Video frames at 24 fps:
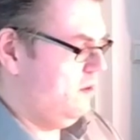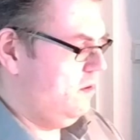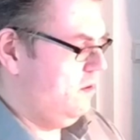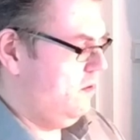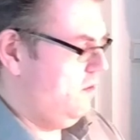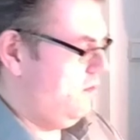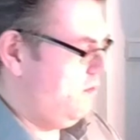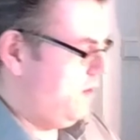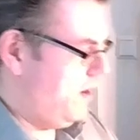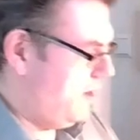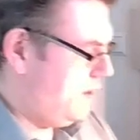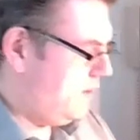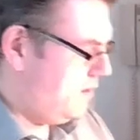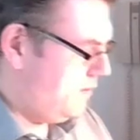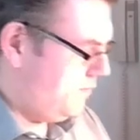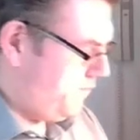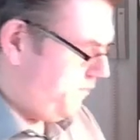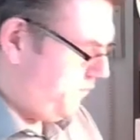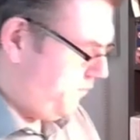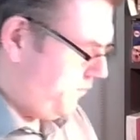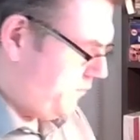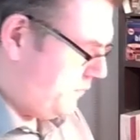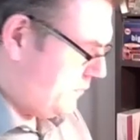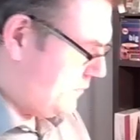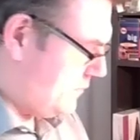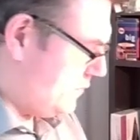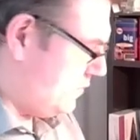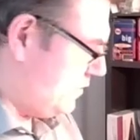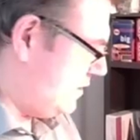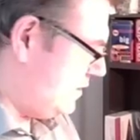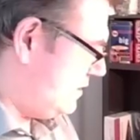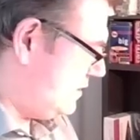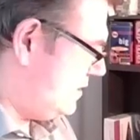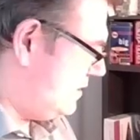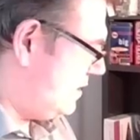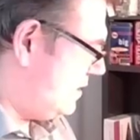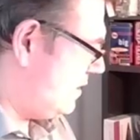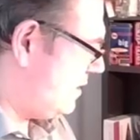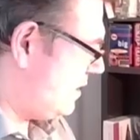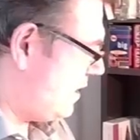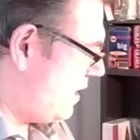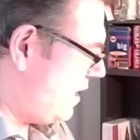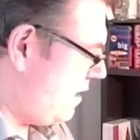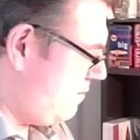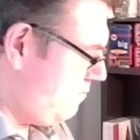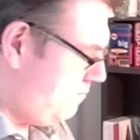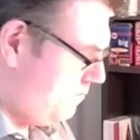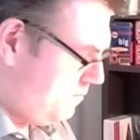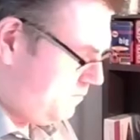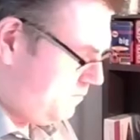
all right? So this is the time.